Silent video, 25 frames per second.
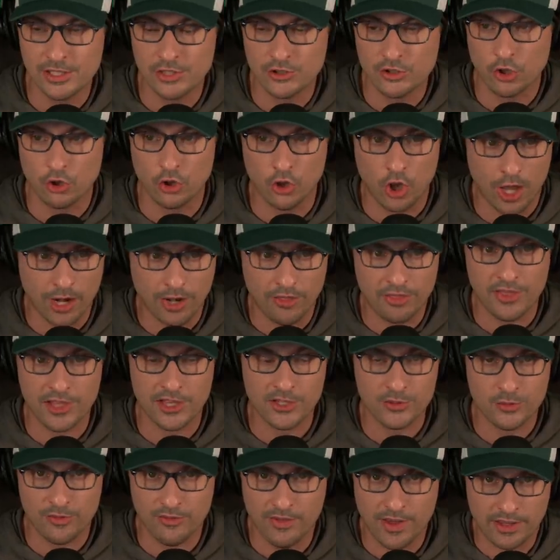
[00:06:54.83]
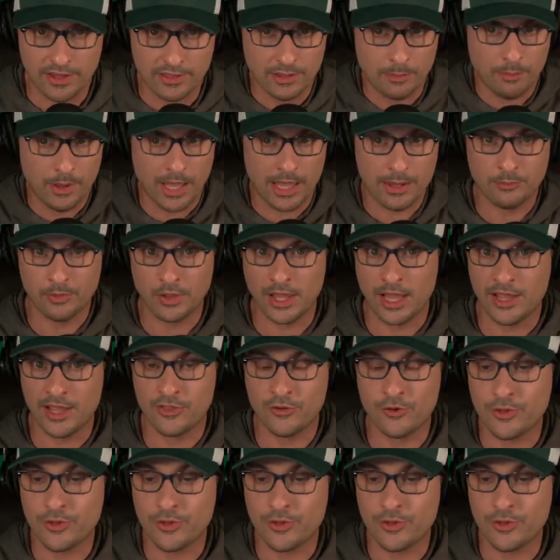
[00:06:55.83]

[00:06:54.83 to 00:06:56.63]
There's a lot of things we've had in the pipeline.